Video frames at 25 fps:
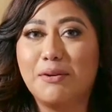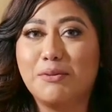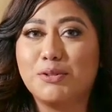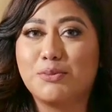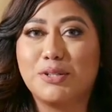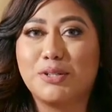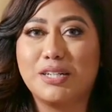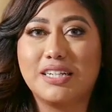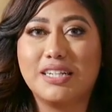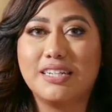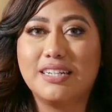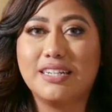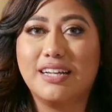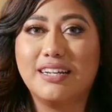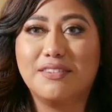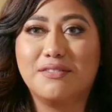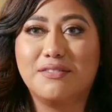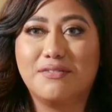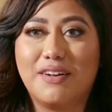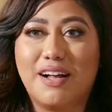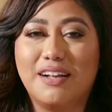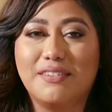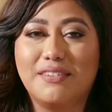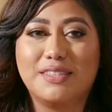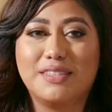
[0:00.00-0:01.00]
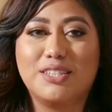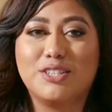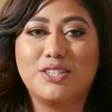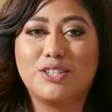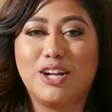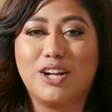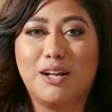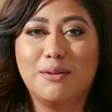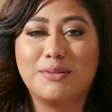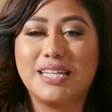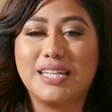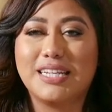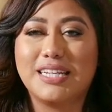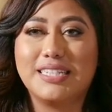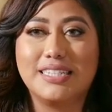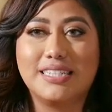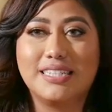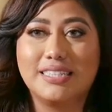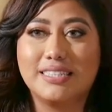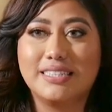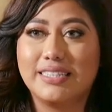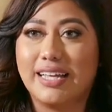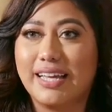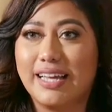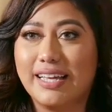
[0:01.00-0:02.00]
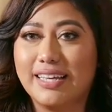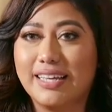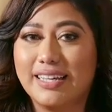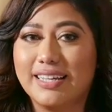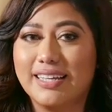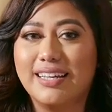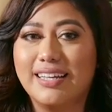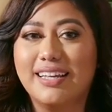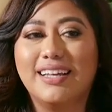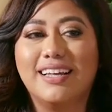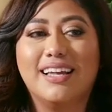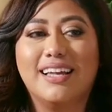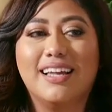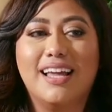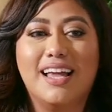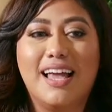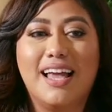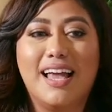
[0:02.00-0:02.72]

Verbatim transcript: I was working 9-to-5s and jobs I didn't like